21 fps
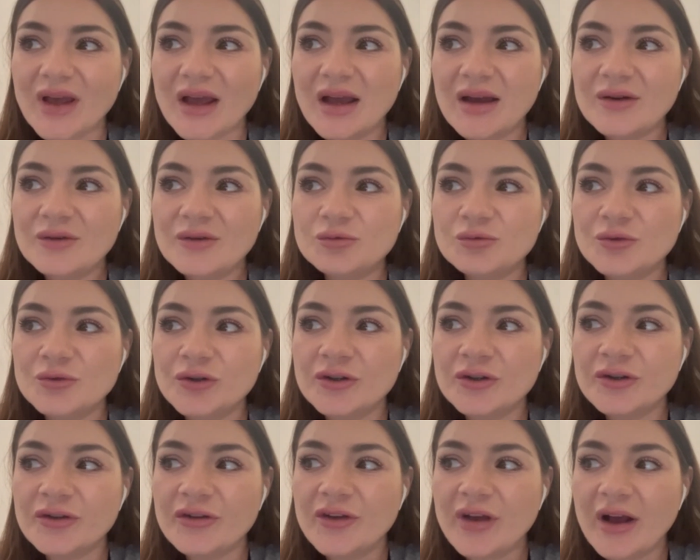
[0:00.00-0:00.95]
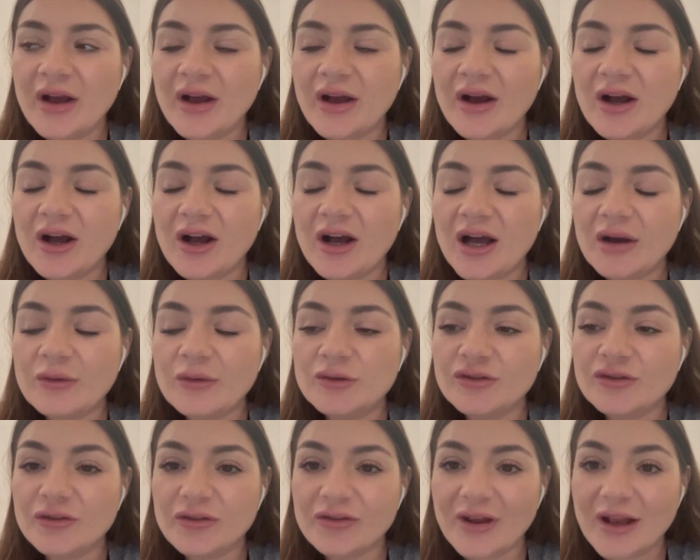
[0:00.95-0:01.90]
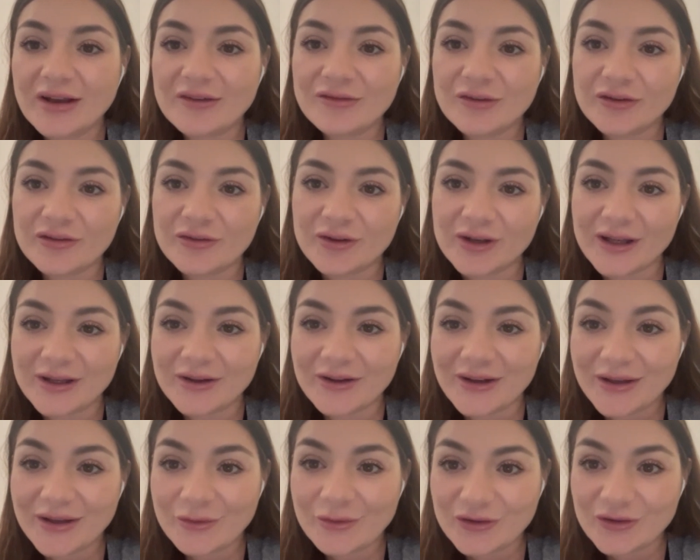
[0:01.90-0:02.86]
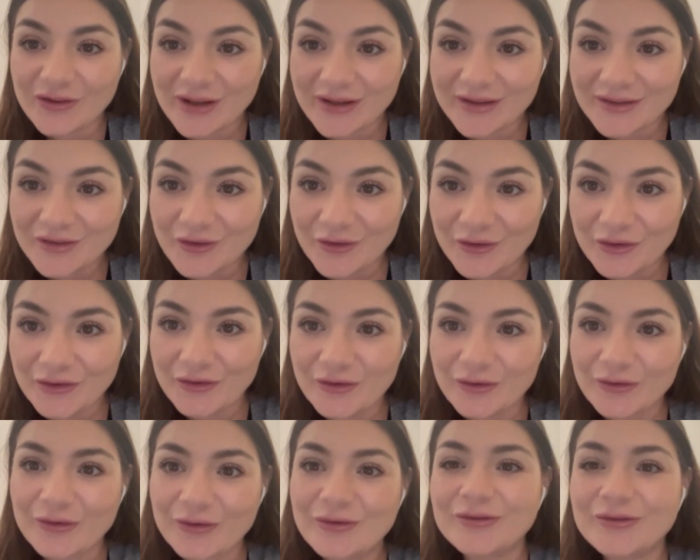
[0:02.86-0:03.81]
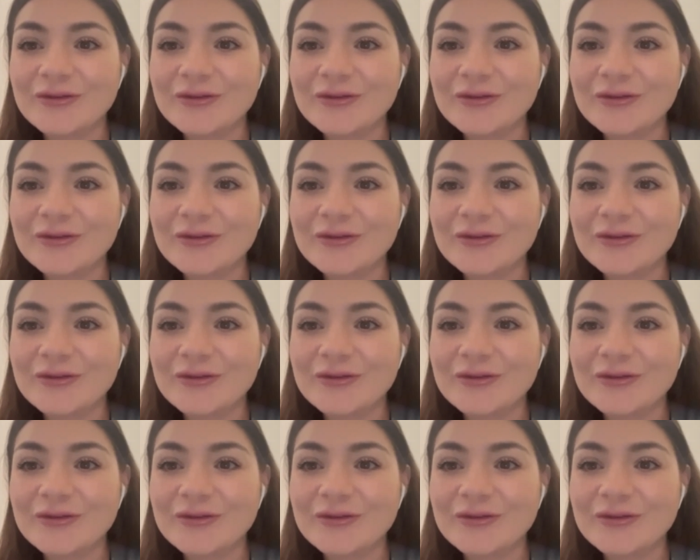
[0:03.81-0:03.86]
I would choose, like, first of all, like a language that interests you.